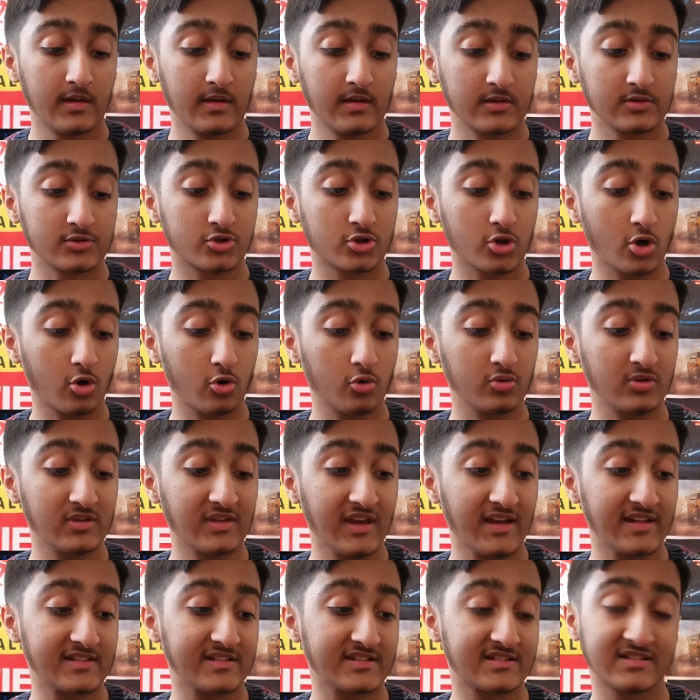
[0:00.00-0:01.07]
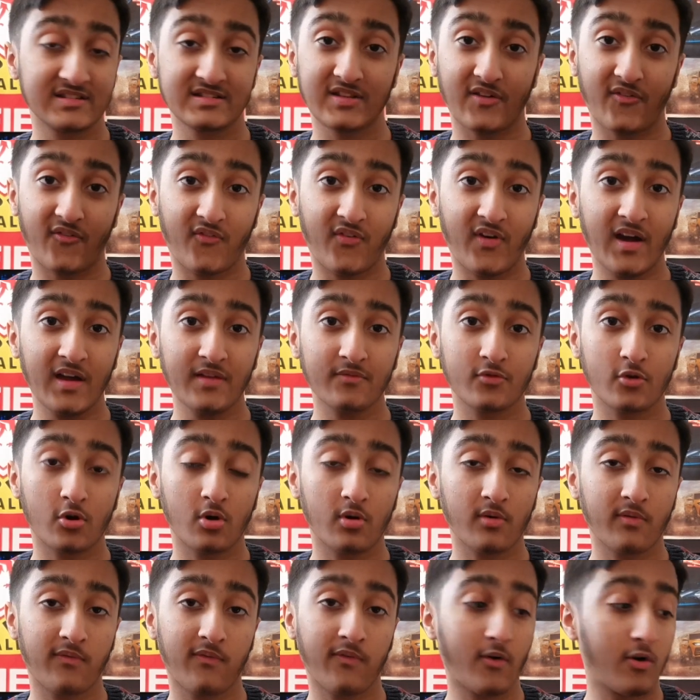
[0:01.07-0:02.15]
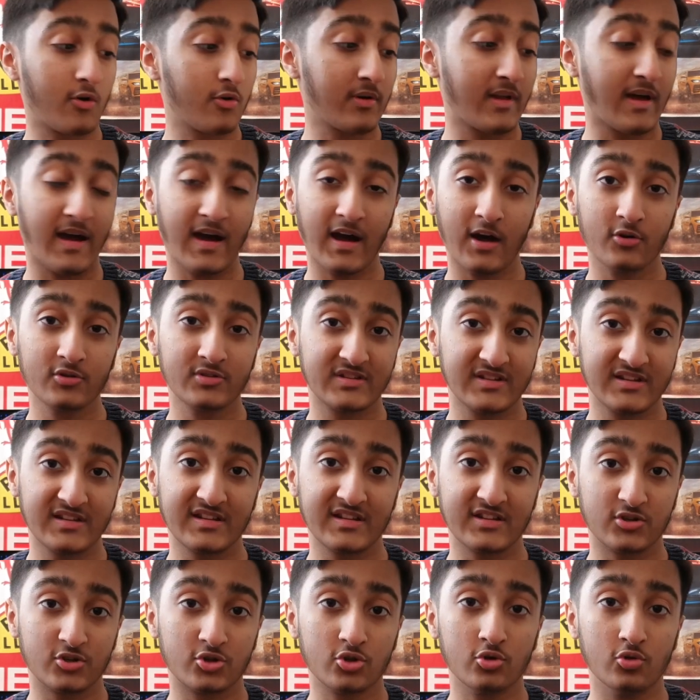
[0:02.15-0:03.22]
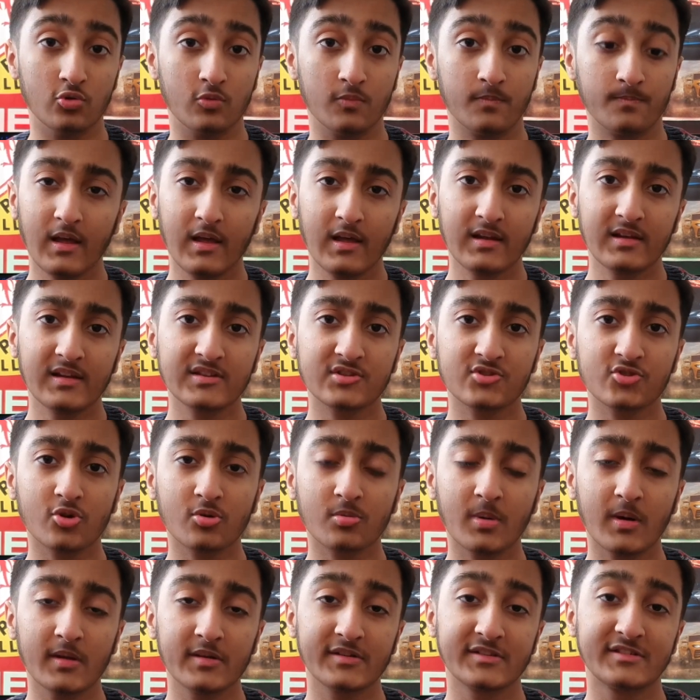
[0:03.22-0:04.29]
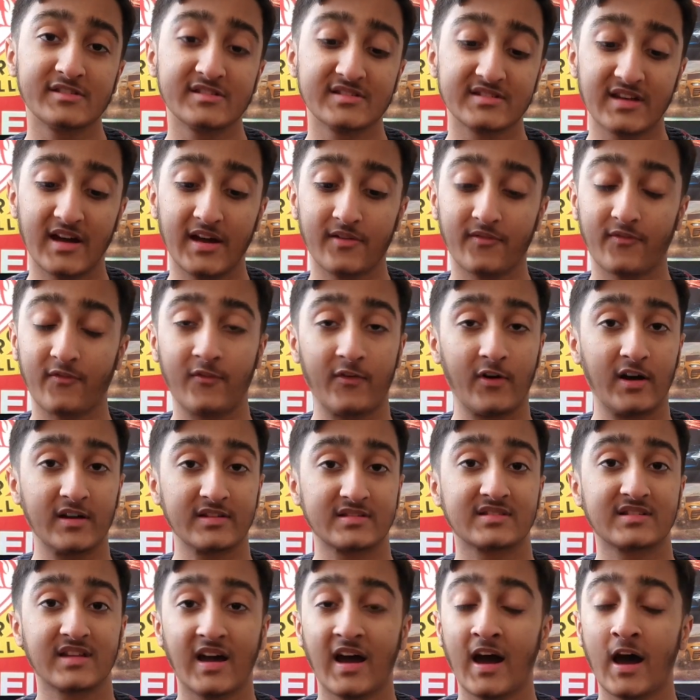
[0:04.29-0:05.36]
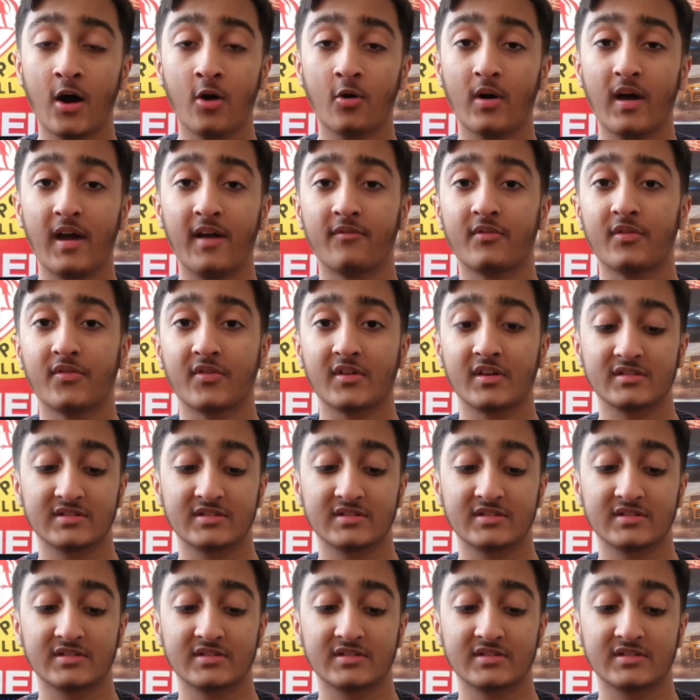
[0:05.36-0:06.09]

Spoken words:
So yeah, this is a 5-year-old phone. How did it do? Let's talk about the design first, how everything has